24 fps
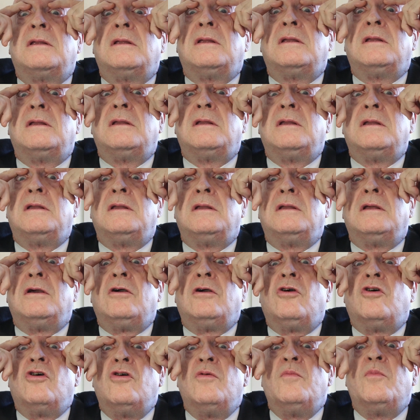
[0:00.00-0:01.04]
the central
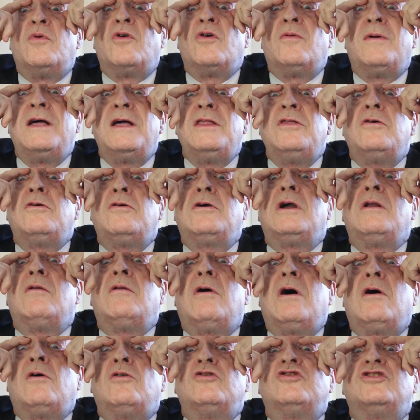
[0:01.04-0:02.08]
area of the eye
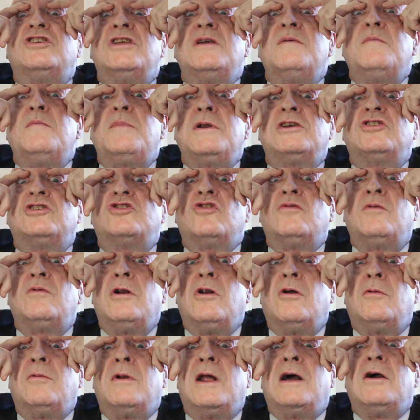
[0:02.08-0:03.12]
for a few
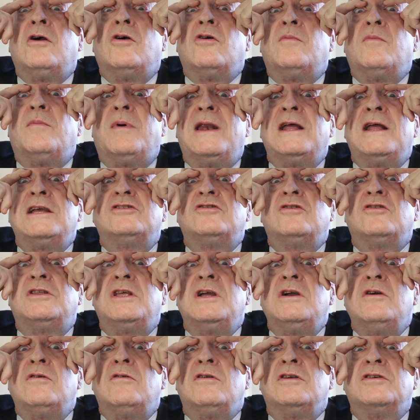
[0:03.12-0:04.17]
additional seconds
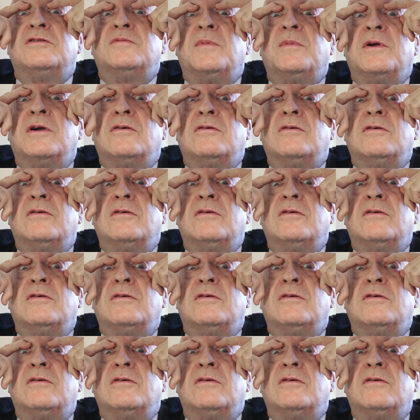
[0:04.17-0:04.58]
compared to the